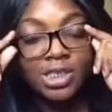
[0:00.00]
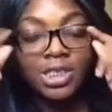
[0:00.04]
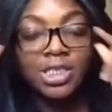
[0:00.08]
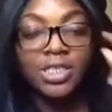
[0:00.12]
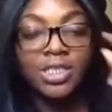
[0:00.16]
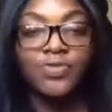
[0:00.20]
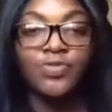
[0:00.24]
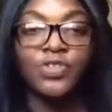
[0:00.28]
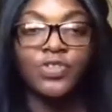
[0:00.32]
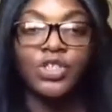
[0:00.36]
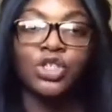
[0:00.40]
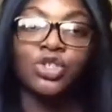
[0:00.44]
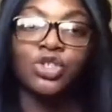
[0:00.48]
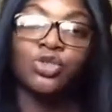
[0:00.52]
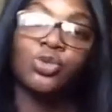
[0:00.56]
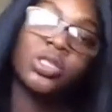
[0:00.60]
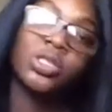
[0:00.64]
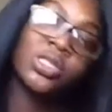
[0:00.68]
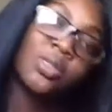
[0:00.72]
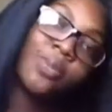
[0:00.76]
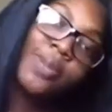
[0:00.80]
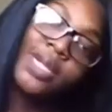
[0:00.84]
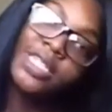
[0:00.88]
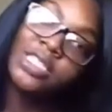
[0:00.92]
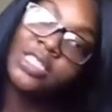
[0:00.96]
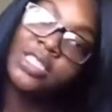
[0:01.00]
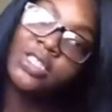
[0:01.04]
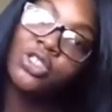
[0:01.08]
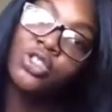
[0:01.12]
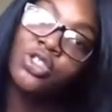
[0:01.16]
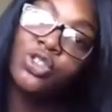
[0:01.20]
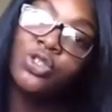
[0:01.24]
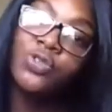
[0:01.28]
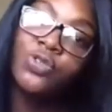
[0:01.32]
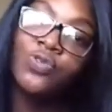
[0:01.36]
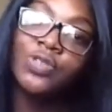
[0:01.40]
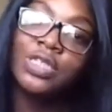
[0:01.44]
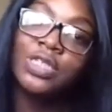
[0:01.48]
if you're new to my channel,
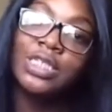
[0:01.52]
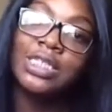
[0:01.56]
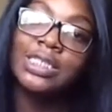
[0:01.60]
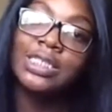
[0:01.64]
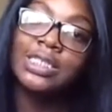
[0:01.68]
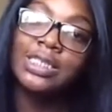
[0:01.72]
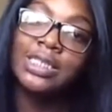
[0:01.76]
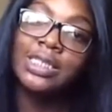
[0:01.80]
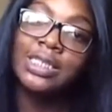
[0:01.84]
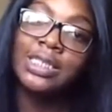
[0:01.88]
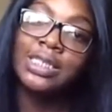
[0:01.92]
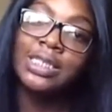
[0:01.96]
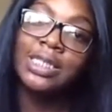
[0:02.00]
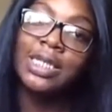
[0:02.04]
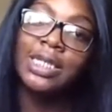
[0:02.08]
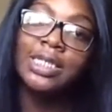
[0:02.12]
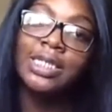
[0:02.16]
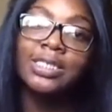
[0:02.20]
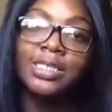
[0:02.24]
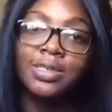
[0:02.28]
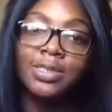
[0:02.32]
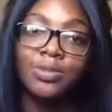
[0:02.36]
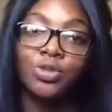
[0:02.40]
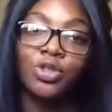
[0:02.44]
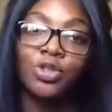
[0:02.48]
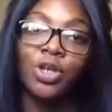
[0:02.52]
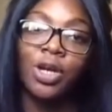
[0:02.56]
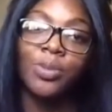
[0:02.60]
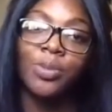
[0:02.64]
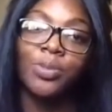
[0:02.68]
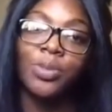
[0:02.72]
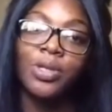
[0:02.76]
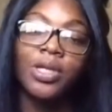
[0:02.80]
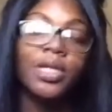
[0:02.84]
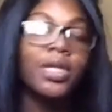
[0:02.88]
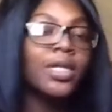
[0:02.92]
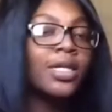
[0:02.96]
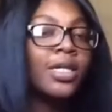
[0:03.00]
don't forget to hit that subscribe
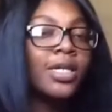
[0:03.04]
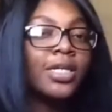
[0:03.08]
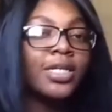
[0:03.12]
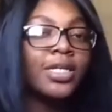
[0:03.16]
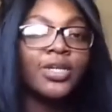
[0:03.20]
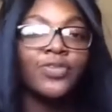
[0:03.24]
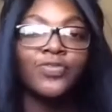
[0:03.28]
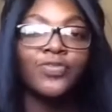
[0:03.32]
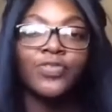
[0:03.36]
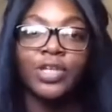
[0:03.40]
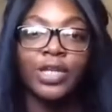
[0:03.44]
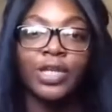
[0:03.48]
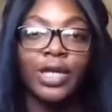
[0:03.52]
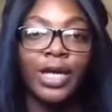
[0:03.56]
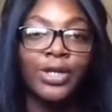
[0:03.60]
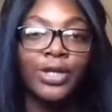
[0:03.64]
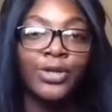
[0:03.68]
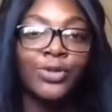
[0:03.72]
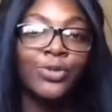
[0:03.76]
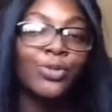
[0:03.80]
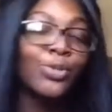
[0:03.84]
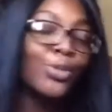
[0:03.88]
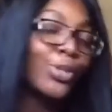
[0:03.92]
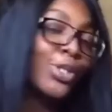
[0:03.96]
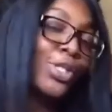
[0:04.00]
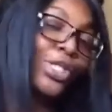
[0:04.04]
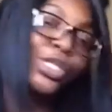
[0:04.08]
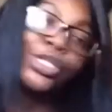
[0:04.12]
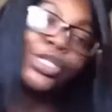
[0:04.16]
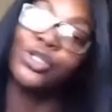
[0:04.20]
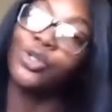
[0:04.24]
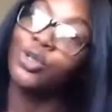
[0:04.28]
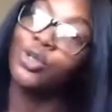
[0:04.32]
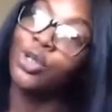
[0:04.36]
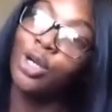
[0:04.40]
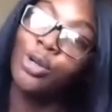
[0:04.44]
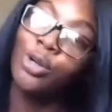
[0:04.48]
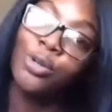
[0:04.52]
button. And if you're not new, then
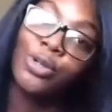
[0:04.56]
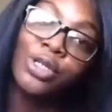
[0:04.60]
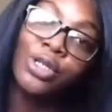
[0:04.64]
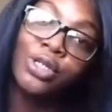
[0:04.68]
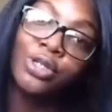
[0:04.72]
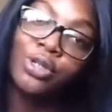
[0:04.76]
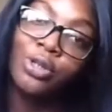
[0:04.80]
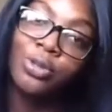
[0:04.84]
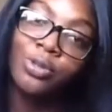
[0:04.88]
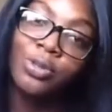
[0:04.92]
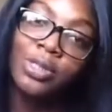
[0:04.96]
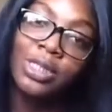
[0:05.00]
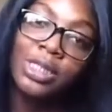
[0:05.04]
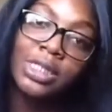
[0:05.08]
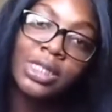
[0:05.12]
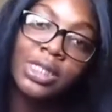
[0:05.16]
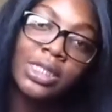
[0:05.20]
you already know what it